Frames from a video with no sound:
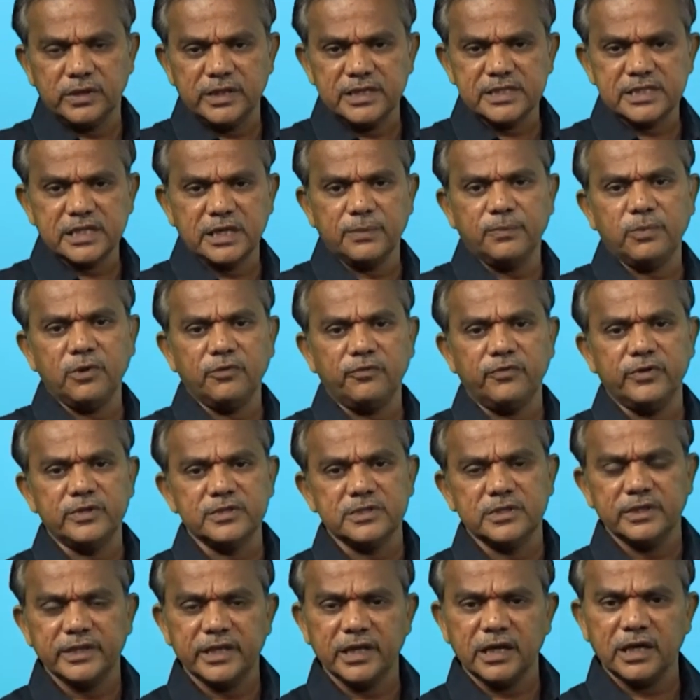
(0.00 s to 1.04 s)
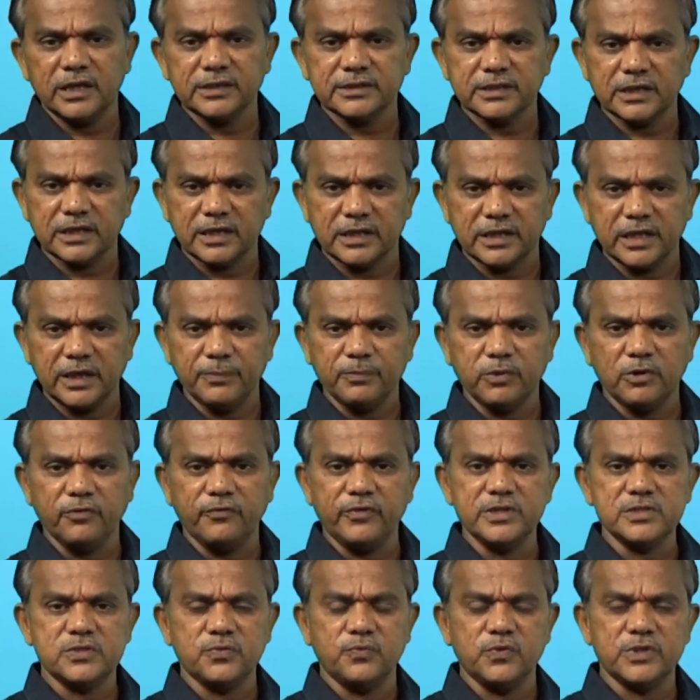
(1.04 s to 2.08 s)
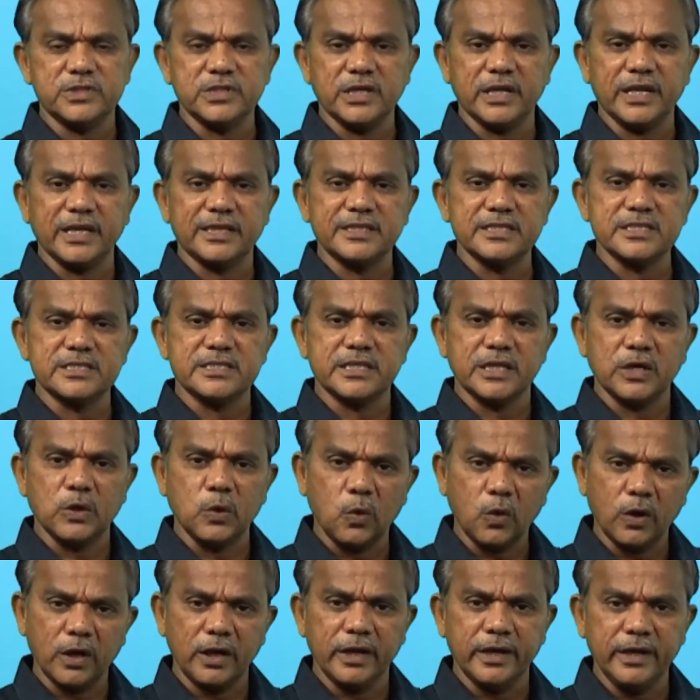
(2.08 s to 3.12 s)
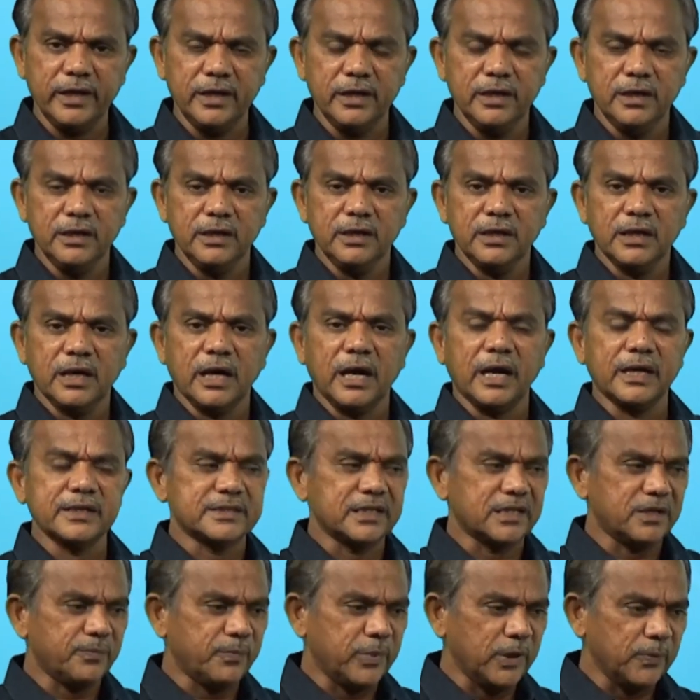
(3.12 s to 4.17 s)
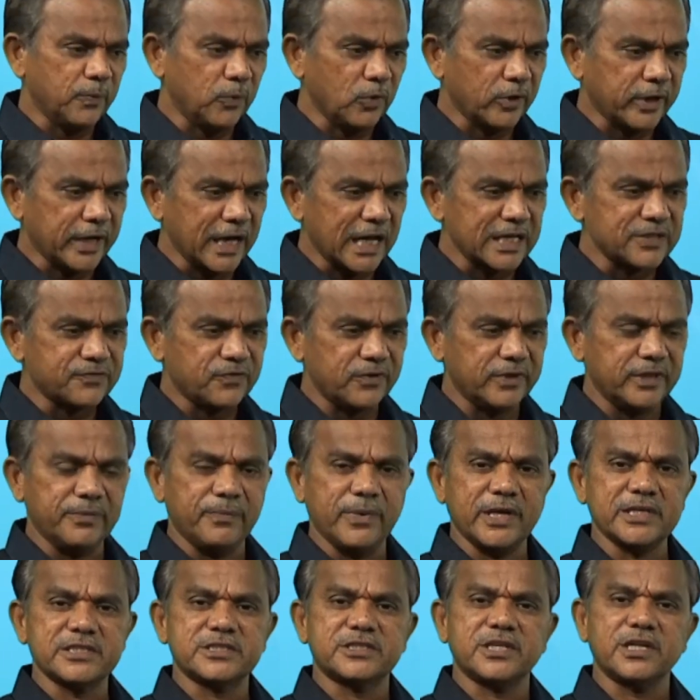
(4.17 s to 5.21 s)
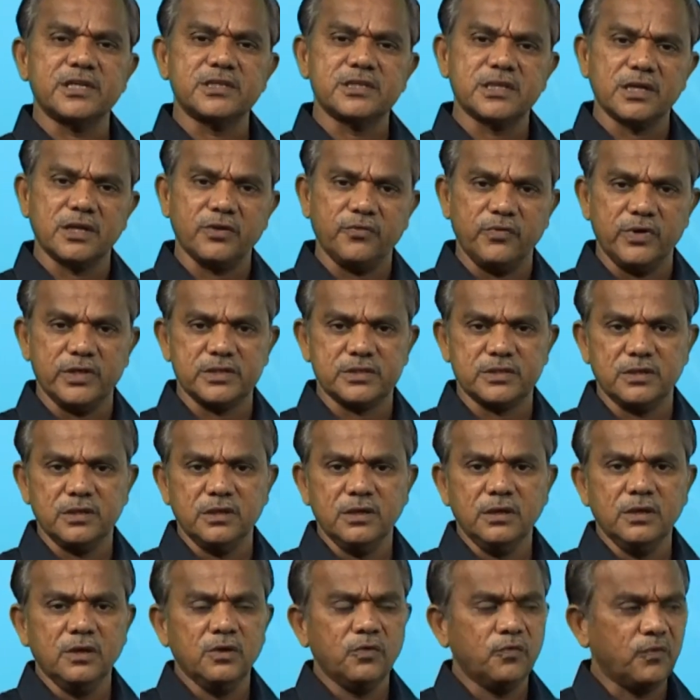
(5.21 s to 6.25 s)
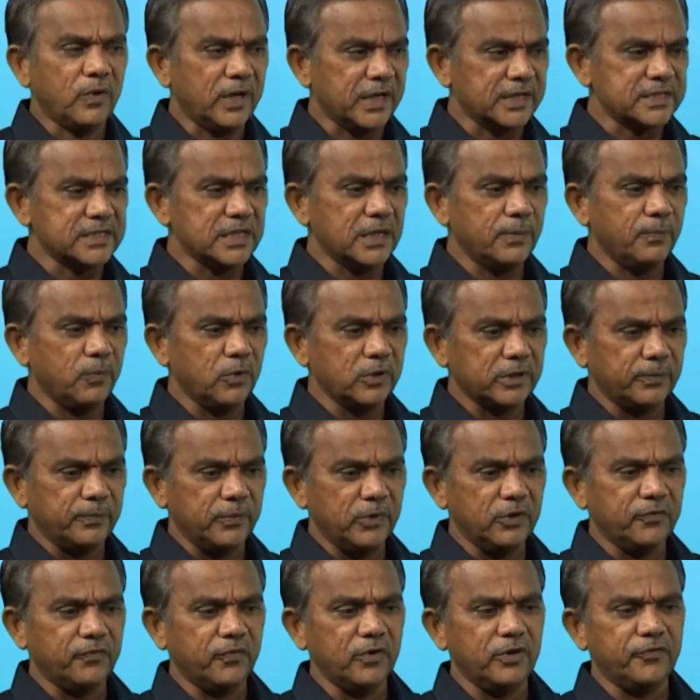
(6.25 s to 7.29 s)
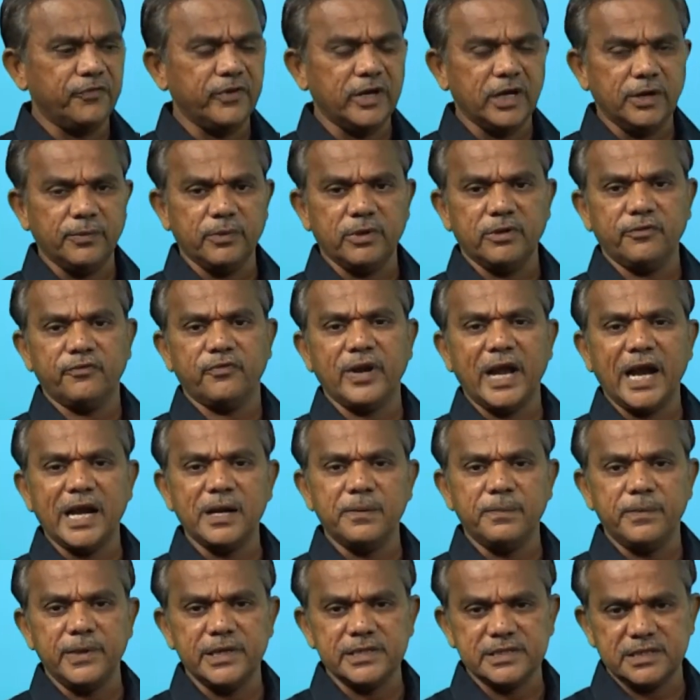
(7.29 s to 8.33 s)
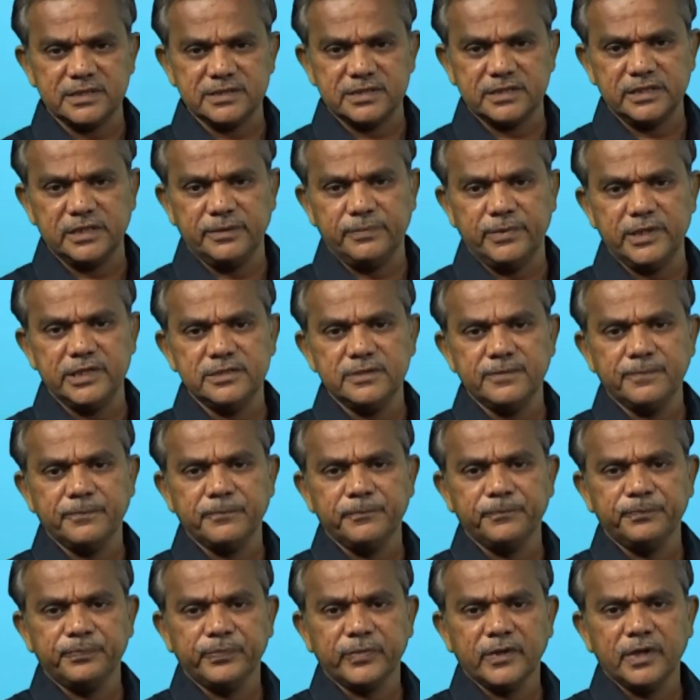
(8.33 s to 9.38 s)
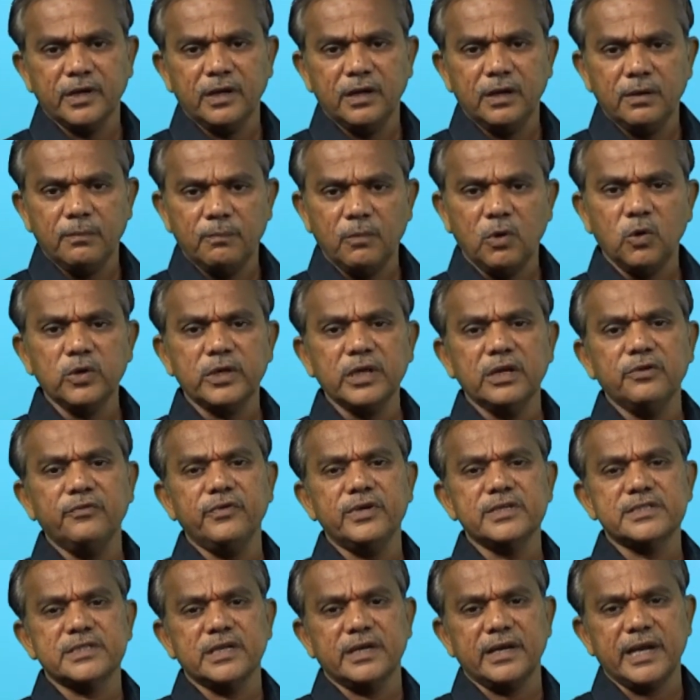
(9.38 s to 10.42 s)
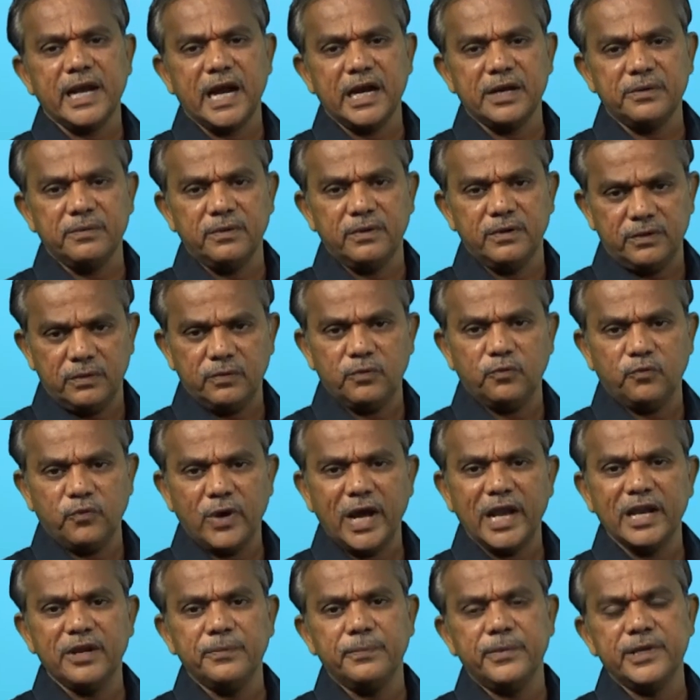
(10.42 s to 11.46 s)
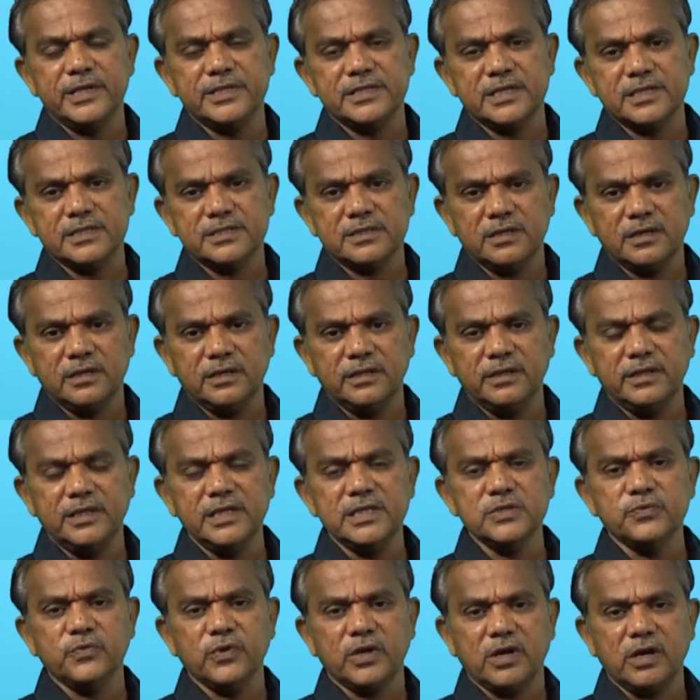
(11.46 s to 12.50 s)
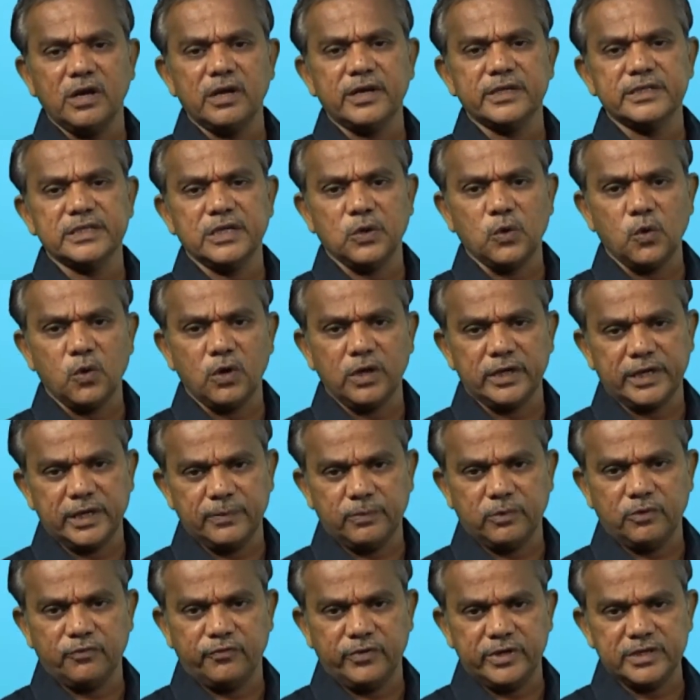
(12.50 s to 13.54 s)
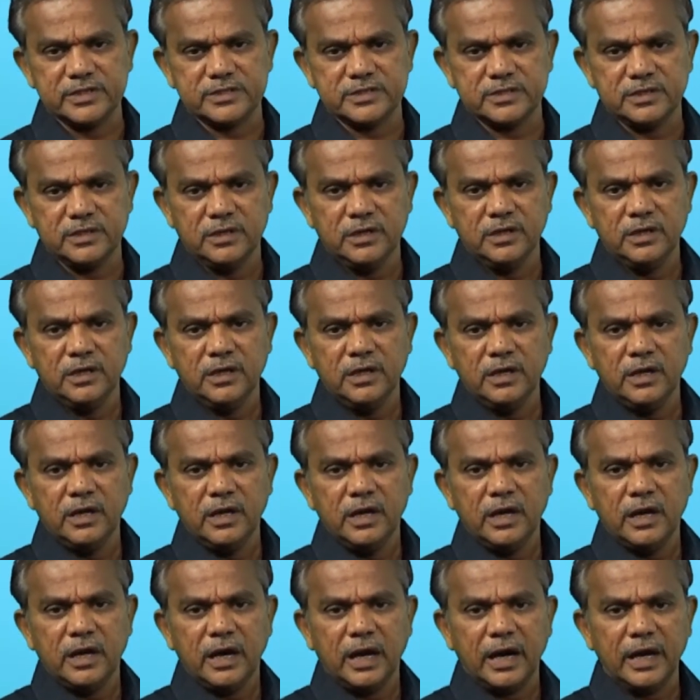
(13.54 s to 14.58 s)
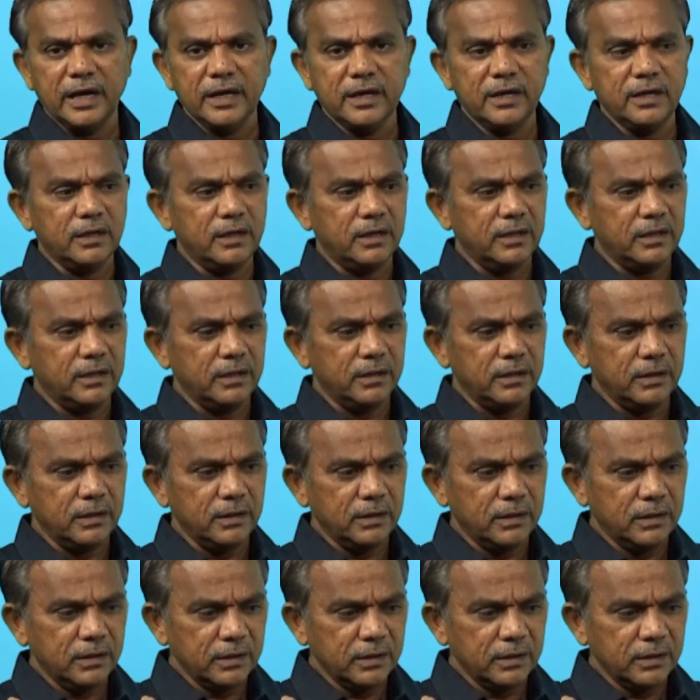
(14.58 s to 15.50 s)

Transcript: So this type of winds. There are certain type of winds which are existing locally, and certain people classify them as tertiary winds. For example, the beautiful phenomenon of land breeze and sea breeze, mountain winds and land valley breezes, these we call it as a local type of winds. And